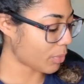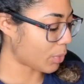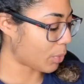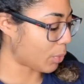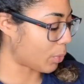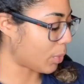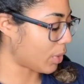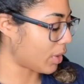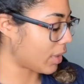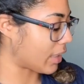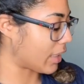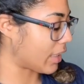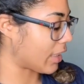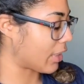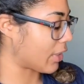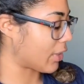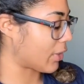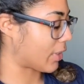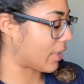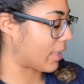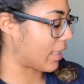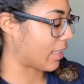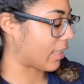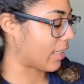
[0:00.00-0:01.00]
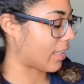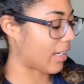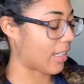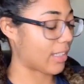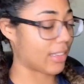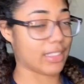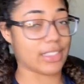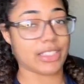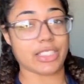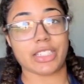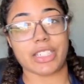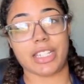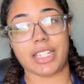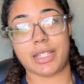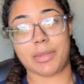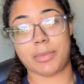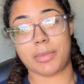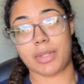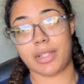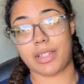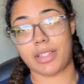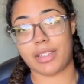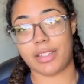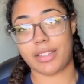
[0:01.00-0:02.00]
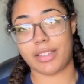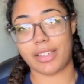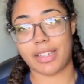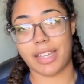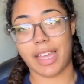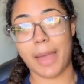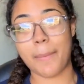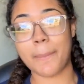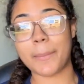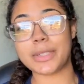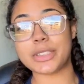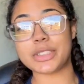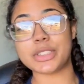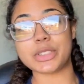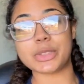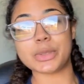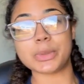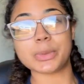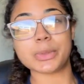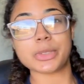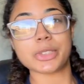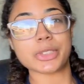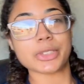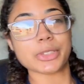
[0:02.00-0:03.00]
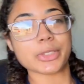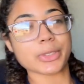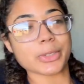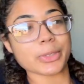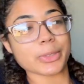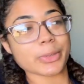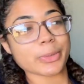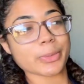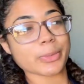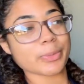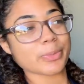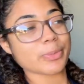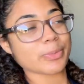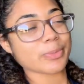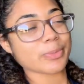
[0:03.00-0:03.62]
What year in college am I? I'm a junior.